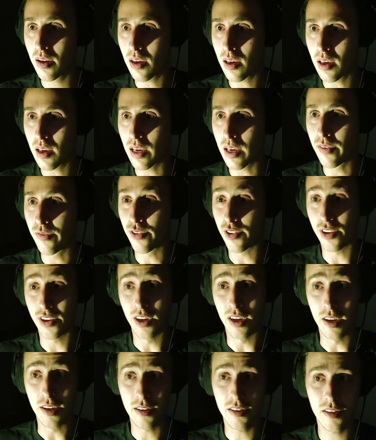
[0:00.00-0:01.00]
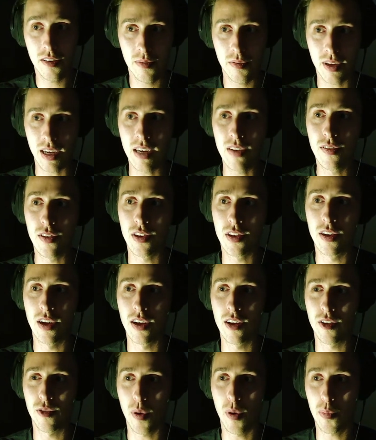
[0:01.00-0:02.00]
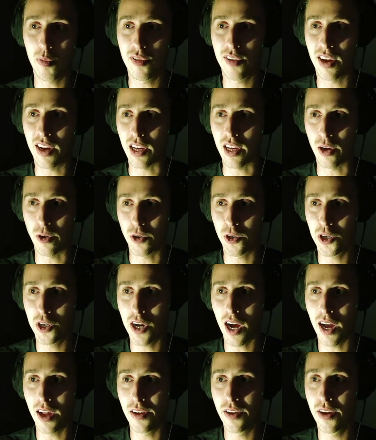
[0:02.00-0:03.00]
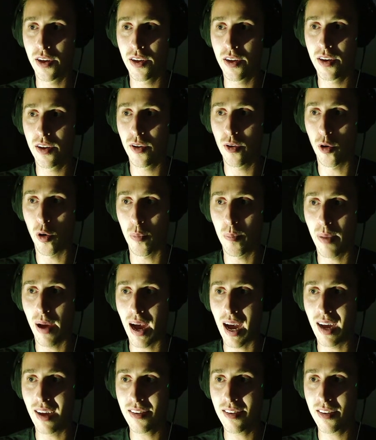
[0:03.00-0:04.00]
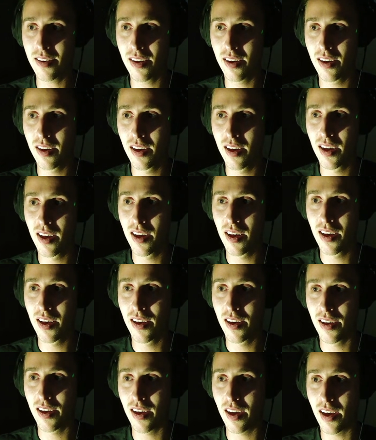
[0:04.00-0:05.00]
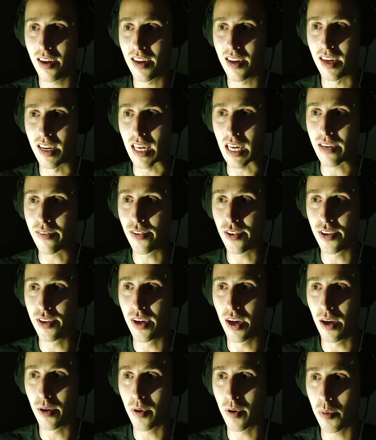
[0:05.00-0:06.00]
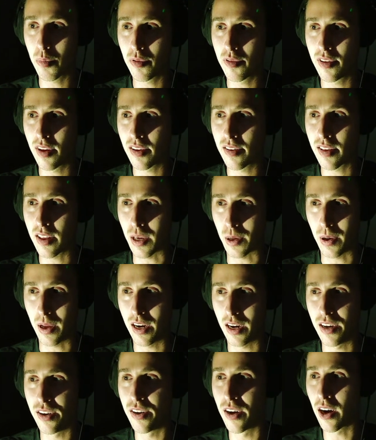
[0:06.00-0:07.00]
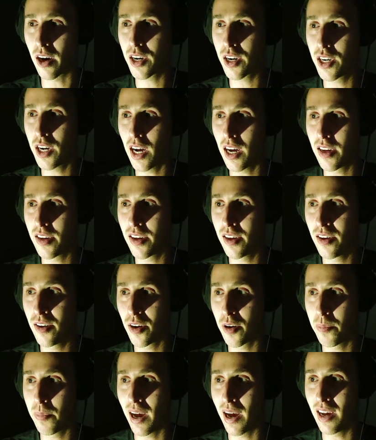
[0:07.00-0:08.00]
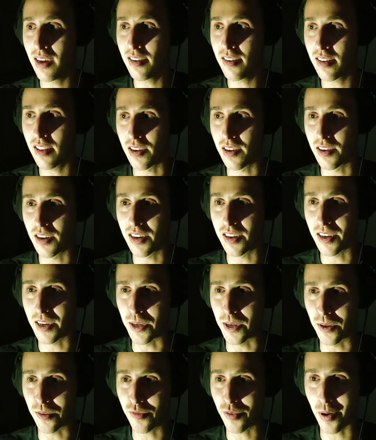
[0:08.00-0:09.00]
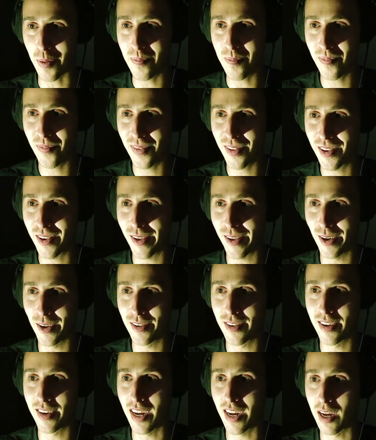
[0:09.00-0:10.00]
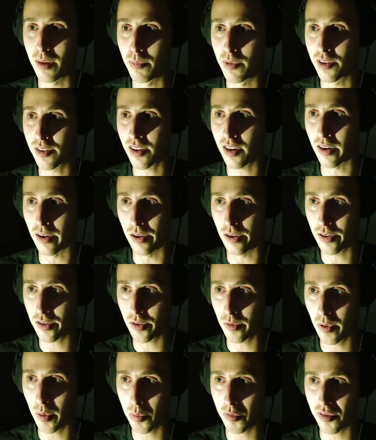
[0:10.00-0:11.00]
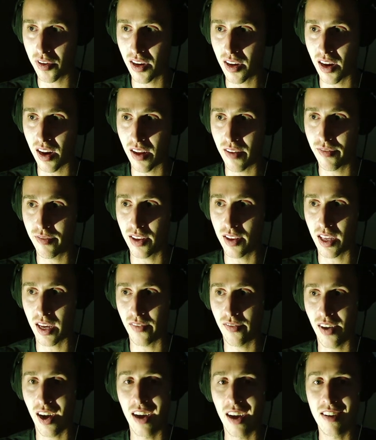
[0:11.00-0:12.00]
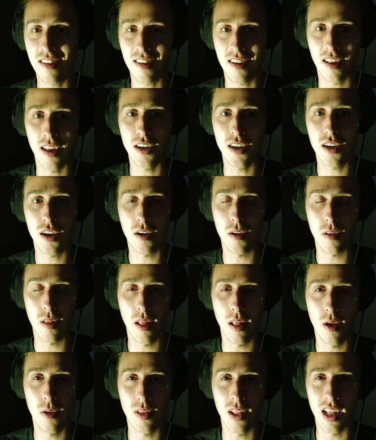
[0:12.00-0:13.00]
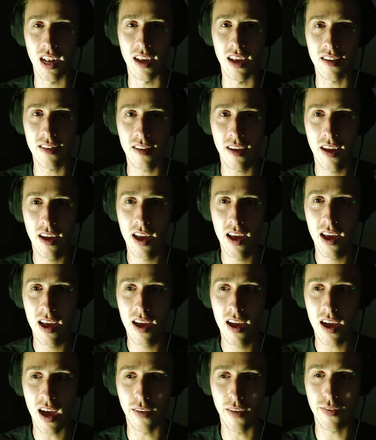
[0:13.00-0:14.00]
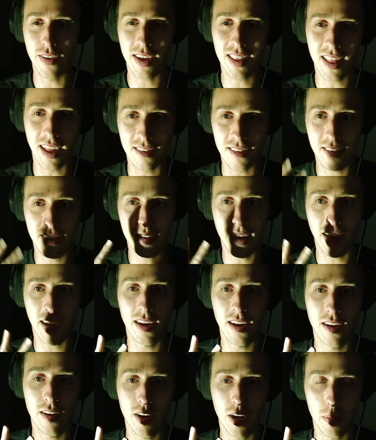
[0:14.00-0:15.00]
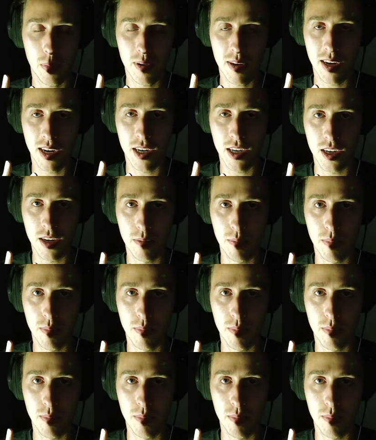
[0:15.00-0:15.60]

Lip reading: evil dolls. Evil dolls represent your childhood or past, and an evil doll represents that you had a dark childhood or past that you need to heal from. Dolls and nightmares can also represent a feeling of isolation or loneliness. I feel like that second interpretation